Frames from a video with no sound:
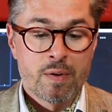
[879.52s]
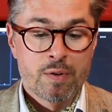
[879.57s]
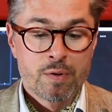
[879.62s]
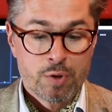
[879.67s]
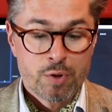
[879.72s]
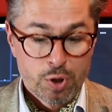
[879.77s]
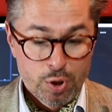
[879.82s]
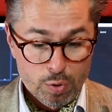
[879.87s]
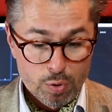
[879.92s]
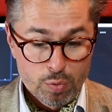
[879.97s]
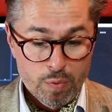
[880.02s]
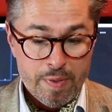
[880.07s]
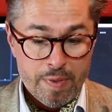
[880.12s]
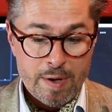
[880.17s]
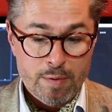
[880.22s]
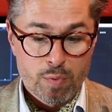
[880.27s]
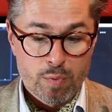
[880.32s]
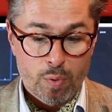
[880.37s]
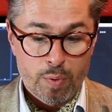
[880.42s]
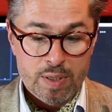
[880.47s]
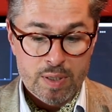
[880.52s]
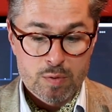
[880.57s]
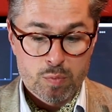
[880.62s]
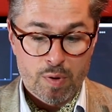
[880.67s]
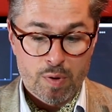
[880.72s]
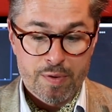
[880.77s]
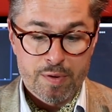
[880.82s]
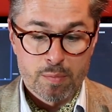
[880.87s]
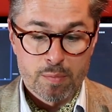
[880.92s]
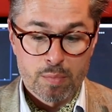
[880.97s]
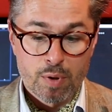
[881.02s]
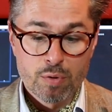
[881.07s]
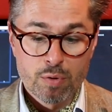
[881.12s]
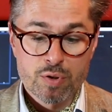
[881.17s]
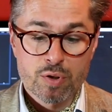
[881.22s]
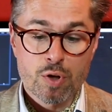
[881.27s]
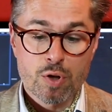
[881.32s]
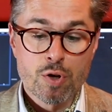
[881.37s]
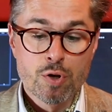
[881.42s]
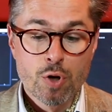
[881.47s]
knew that Rolex was the
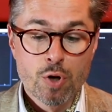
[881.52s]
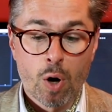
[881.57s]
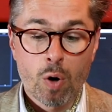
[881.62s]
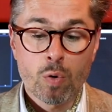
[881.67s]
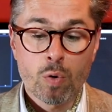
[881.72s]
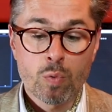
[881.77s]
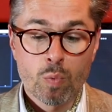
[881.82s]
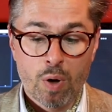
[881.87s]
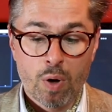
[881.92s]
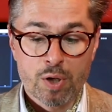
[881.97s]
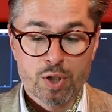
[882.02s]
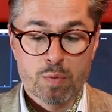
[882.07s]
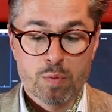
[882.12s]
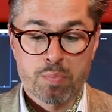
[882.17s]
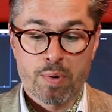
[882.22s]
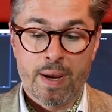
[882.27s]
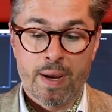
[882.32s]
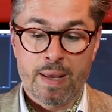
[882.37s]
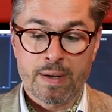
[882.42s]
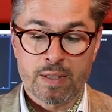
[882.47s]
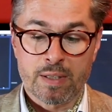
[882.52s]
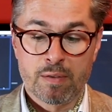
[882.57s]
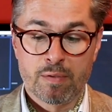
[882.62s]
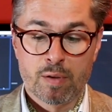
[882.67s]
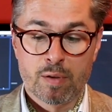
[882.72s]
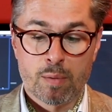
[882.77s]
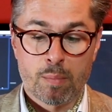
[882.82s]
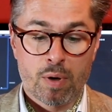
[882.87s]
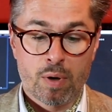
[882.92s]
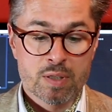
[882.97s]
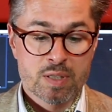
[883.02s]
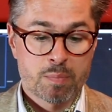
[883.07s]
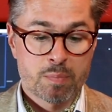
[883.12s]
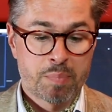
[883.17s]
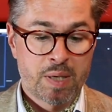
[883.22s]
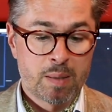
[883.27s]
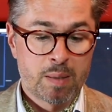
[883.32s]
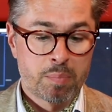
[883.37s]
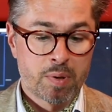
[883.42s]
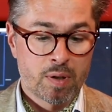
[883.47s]
most known watch brand, even amongst
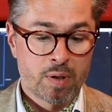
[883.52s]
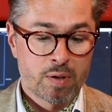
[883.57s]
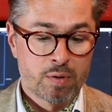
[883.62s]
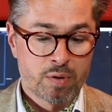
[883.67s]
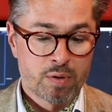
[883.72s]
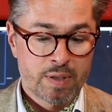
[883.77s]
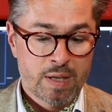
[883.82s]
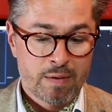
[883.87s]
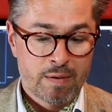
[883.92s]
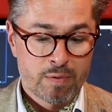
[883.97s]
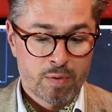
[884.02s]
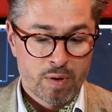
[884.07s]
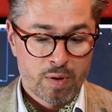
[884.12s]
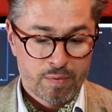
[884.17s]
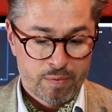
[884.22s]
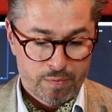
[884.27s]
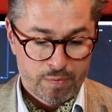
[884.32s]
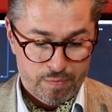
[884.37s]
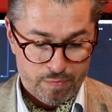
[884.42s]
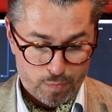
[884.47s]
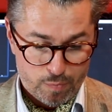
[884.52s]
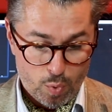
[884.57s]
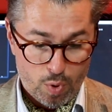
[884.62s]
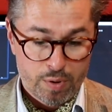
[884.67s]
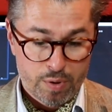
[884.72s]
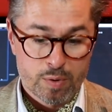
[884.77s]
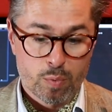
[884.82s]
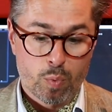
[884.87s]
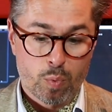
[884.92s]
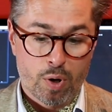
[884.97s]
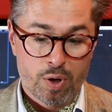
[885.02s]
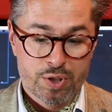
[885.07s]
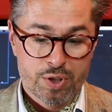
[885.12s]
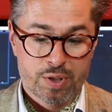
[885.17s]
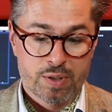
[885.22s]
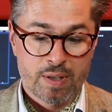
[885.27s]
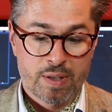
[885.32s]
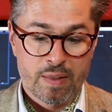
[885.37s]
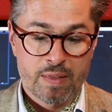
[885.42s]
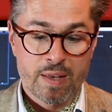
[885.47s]
people who'd never worn a watch
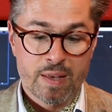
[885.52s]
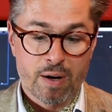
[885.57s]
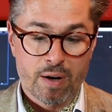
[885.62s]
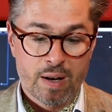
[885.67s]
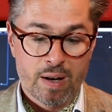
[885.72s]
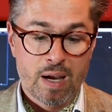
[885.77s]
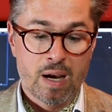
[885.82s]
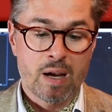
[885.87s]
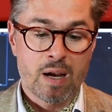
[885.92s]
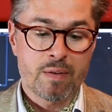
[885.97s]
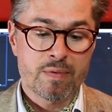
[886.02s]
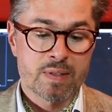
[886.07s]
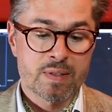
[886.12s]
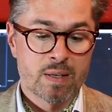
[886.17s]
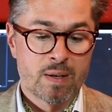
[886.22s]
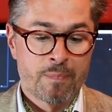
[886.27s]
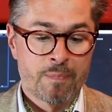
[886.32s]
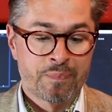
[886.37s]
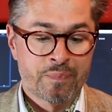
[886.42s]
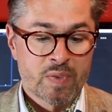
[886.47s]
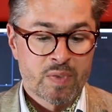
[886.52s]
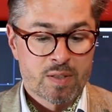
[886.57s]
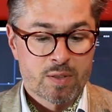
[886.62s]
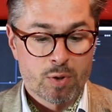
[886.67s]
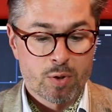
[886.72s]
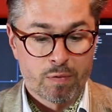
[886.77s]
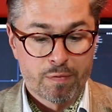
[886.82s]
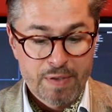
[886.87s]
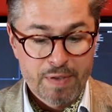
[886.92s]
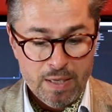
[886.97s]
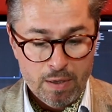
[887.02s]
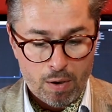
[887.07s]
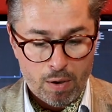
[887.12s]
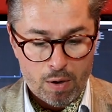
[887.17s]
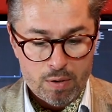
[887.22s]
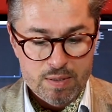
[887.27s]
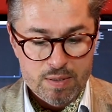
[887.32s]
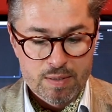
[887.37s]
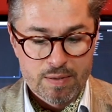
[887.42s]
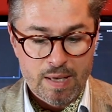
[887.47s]
in their lives. So
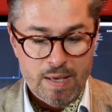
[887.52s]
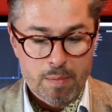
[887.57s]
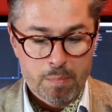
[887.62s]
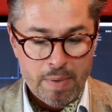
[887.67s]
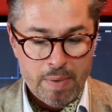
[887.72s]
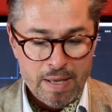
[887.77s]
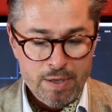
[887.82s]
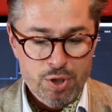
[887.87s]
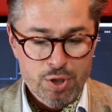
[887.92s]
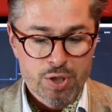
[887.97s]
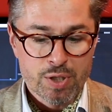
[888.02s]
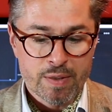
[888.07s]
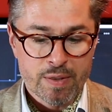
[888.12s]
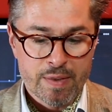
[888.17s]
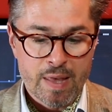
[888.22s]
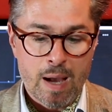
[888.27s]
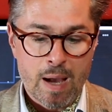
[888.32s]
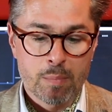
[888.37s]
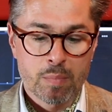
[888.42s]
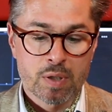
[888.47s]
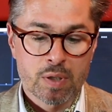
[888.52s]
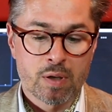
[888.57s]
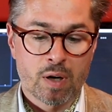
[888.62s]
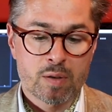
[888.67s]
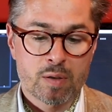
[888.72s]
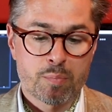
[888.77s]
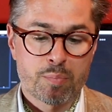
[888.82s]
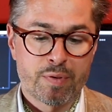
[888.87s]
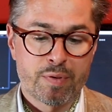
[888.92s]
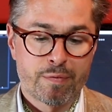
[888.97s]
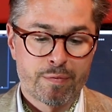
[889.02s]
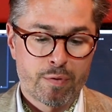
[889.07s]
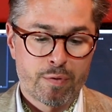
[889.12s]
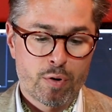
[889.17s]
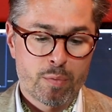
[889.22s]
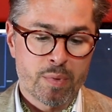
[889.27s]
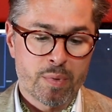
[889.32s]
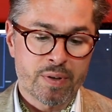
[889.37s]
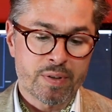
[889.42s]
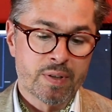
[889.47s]
vlogs that mentioned them got
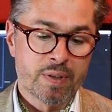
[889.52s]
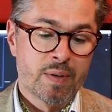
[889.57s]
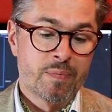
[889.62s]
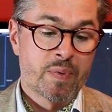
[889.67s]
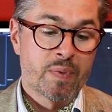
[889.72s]
preferment.